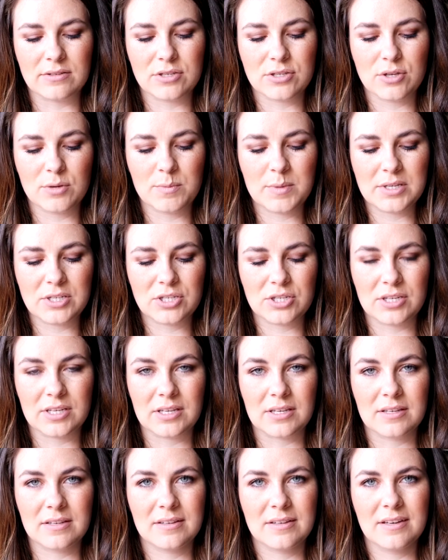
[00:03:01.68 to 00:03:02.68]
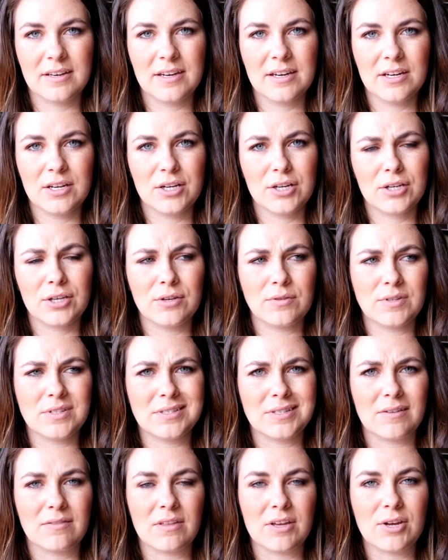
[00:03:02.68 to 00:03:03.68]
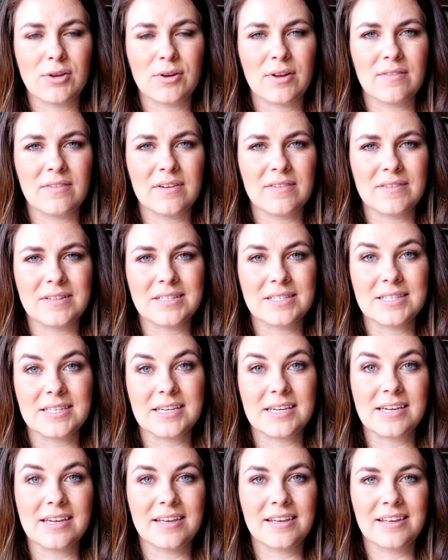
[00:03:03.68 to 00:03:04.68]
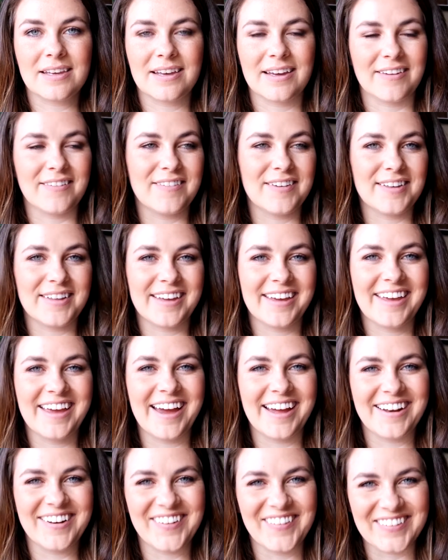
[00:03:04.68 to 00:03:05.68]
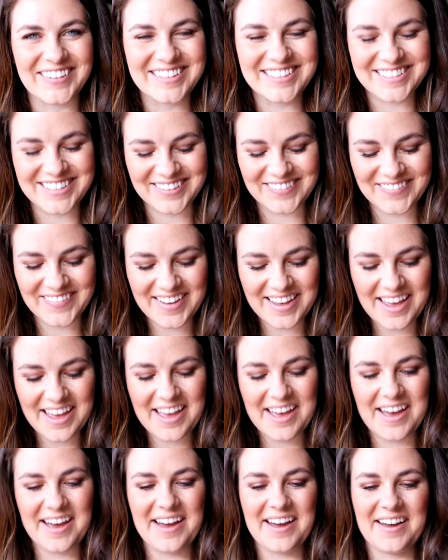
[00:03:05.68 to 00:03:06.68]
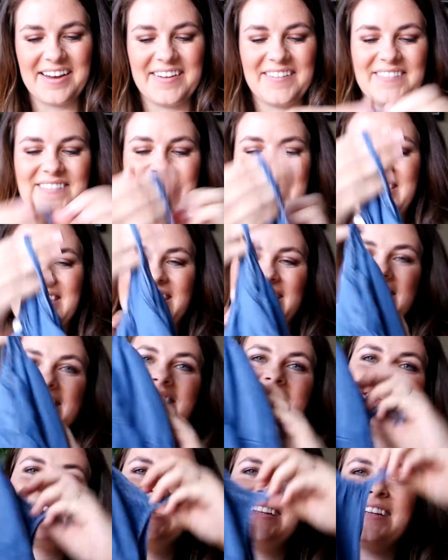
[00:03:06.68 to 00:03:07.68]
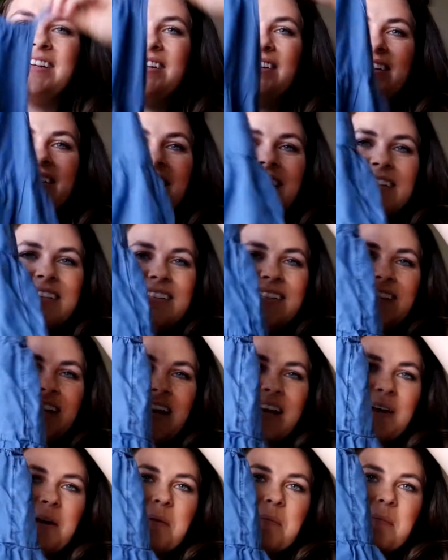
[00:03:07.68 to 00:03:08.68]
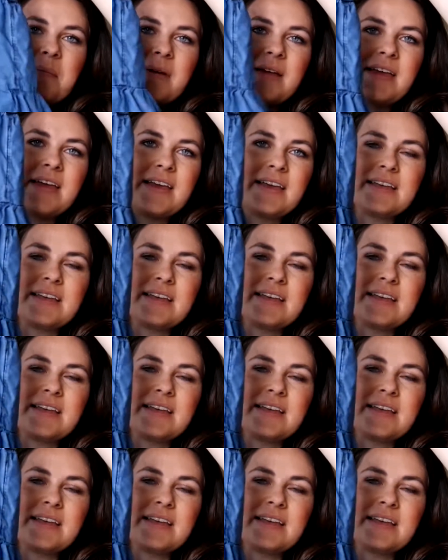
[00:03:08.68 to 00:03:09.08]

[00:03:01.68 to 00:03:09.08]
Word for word: There's so much like cute stuff that you never even see, I feel like, at Nordstrom. But this little denim